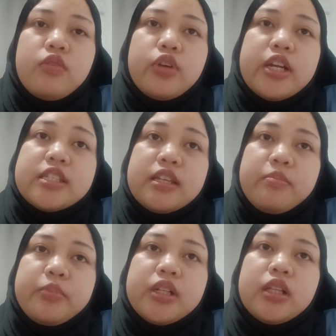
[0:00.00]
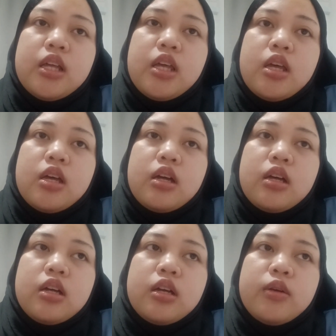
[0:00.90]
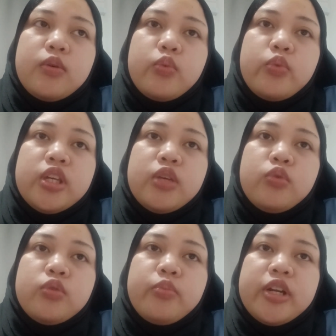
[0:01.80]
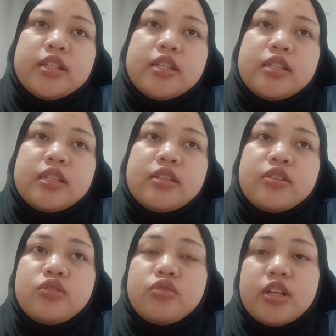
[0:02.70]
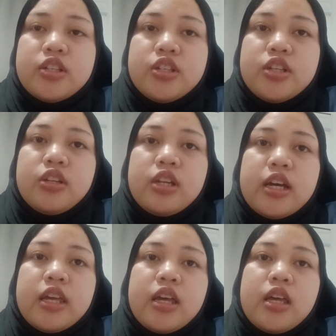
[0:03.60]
For example, we would practice sentence structure like